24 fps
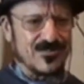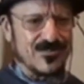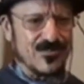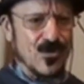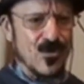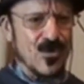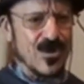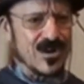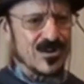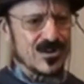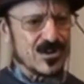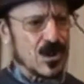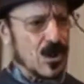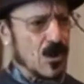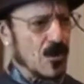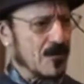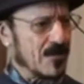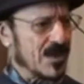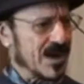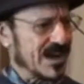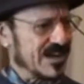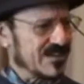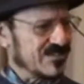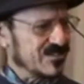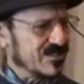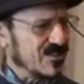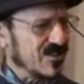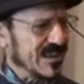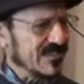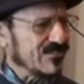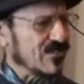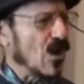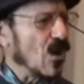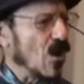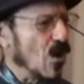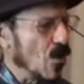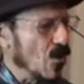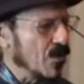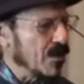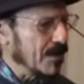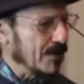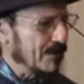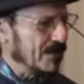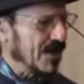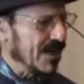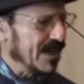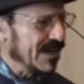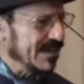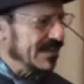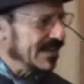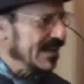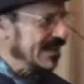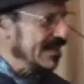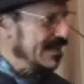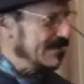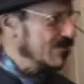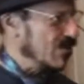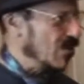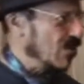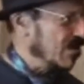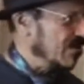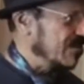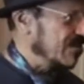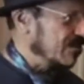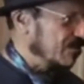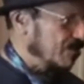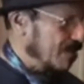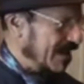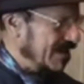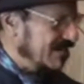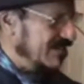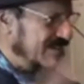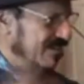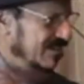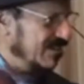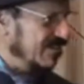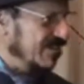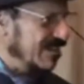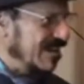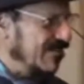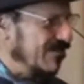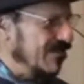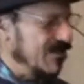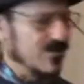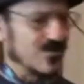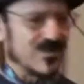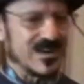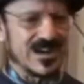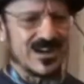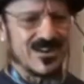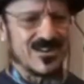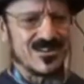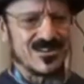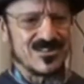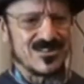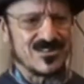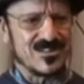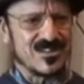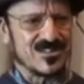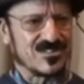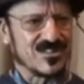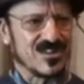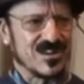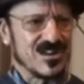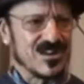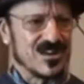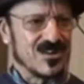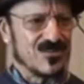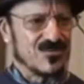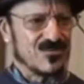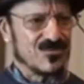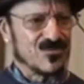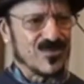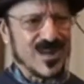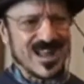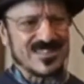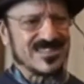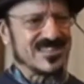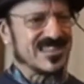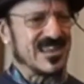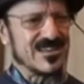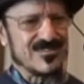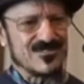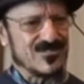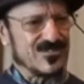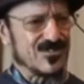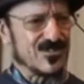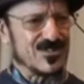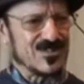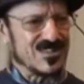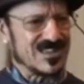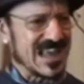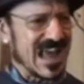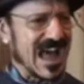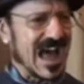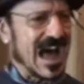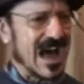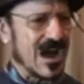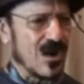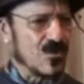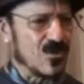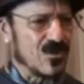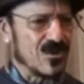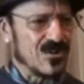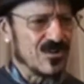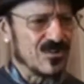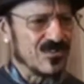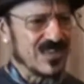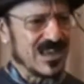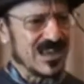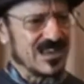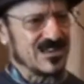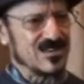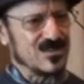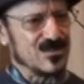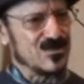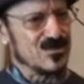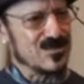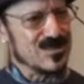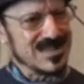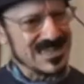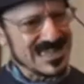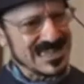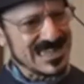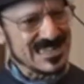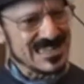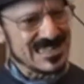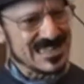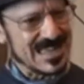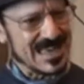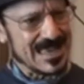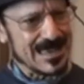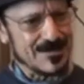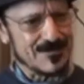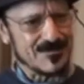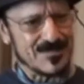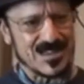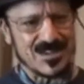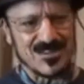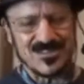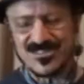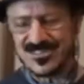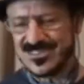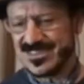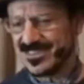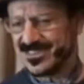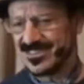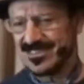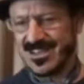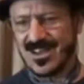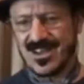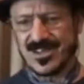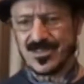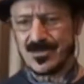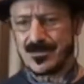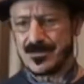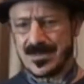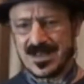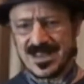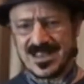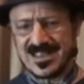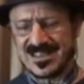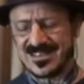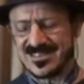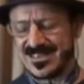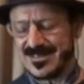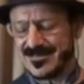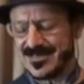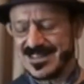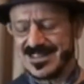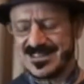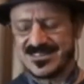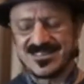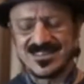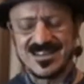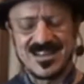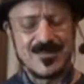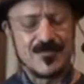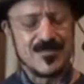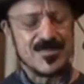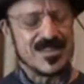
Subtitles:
Ford Go bikes. You don't have to own a bike anymore. There's bicycles everywhere, and you just rent them for the hour that you need them. There's these other bikes. I mean, this